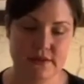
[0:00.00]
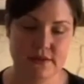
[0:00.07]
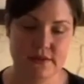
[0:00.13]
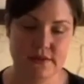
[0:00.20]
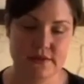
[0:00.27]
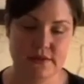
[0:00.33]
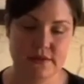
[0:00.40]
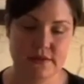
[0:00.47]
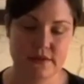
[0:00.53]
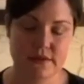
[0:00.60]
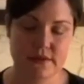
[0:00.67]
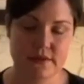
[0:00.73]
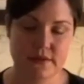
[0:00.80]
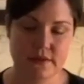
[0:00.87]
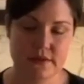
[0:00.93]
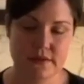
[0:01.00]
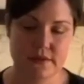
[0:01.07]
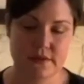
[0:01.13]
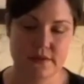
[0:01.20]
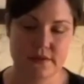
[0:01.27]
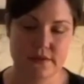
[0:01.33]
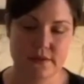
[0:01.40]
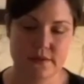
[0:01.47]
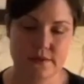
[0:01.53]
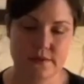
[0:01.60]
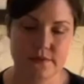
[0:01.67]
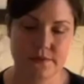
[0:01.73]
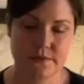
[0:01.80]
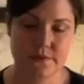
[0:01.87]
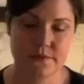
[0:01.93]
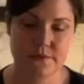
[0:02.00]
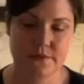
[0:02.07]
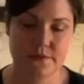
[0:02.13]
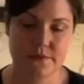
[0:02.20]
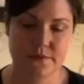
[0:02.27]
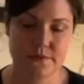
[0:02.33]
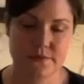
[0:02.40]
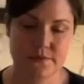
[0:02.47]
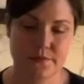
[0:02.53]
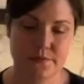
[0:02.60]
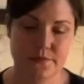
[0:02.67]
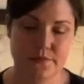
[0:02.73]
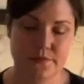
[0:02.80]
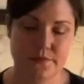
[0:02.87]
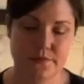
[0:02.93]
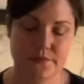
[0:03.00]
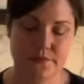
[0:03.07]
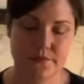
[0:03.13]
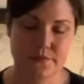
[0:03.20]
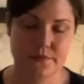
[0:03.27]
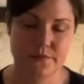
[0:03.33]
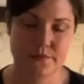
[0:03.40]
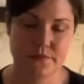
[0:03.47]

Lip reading: [no speech]